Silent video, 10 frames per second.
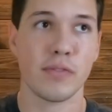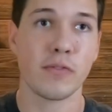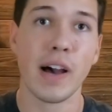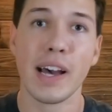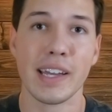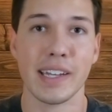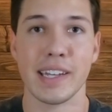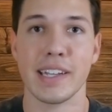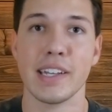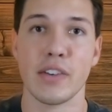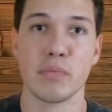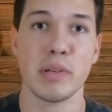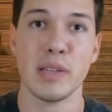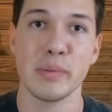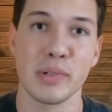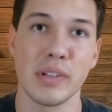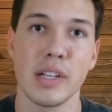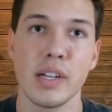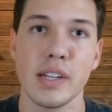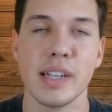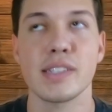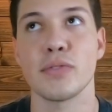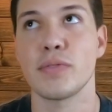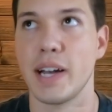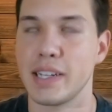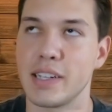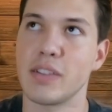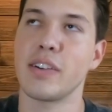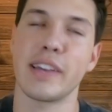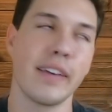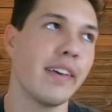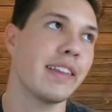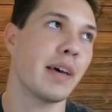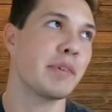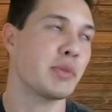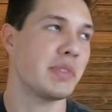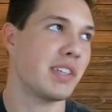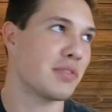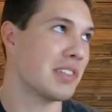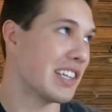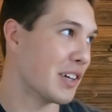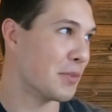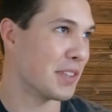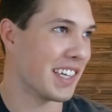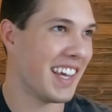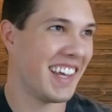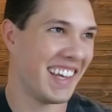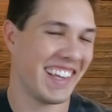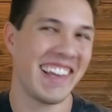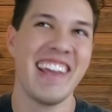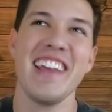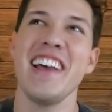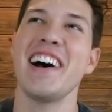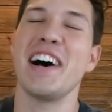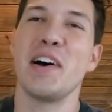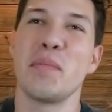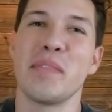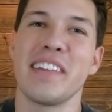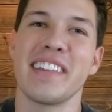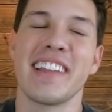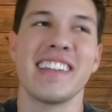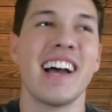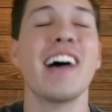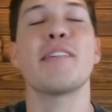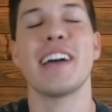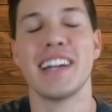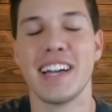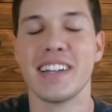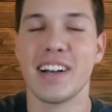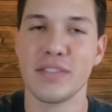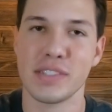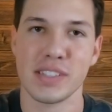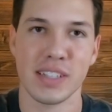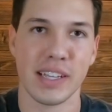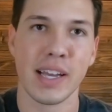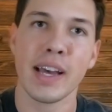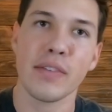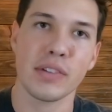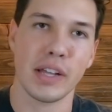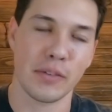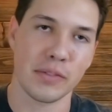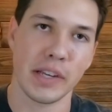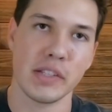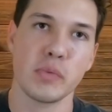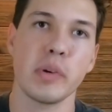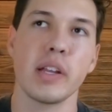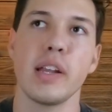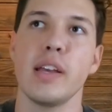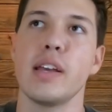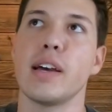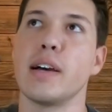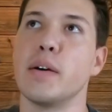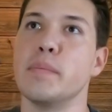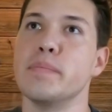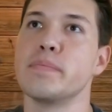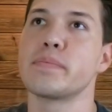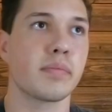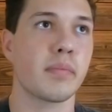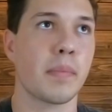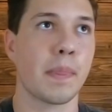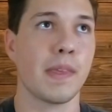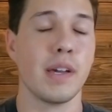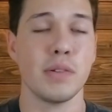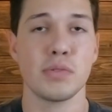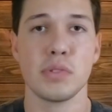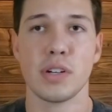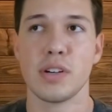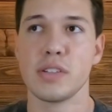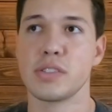find enough people. Not to find enough, okay, that makes me sound really lonely. I obviously, like, I have a lot of friends, but it was really hard